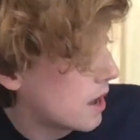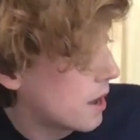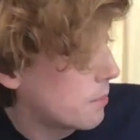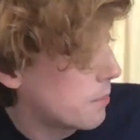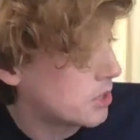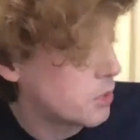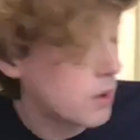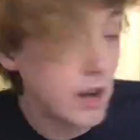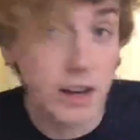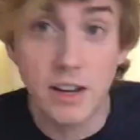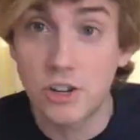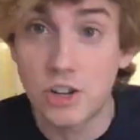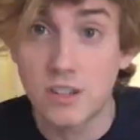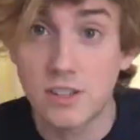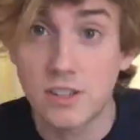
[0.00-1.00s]
a place where I can
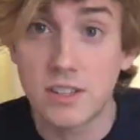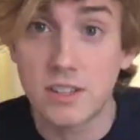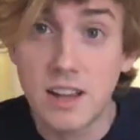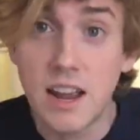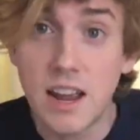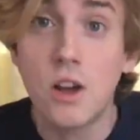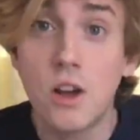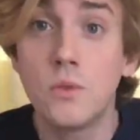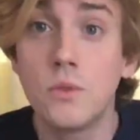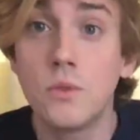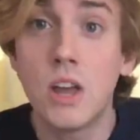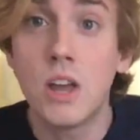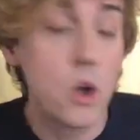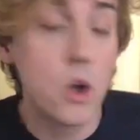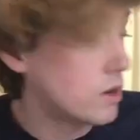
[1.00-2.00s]
adjust the sound
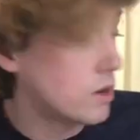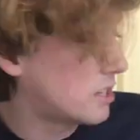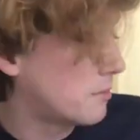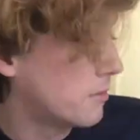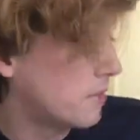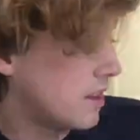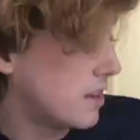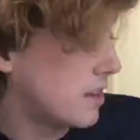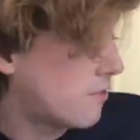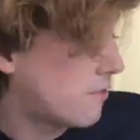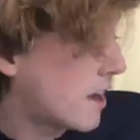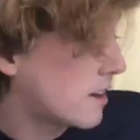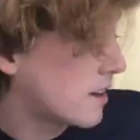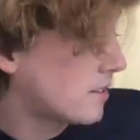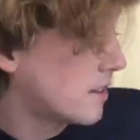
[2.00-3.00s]
or some of the
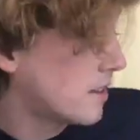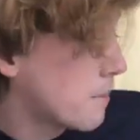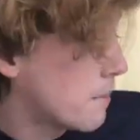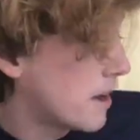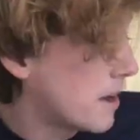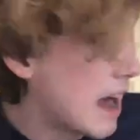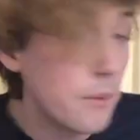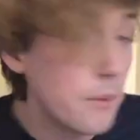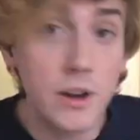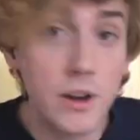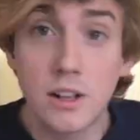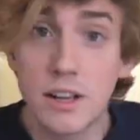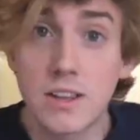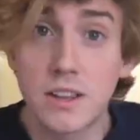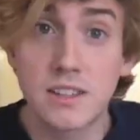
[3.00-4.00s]
effects, but I want to
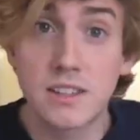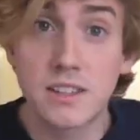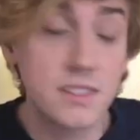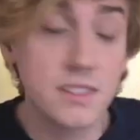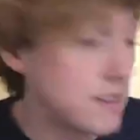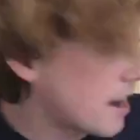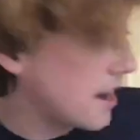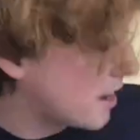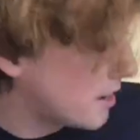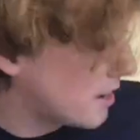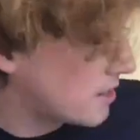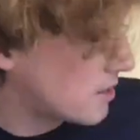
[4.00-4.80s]
click the second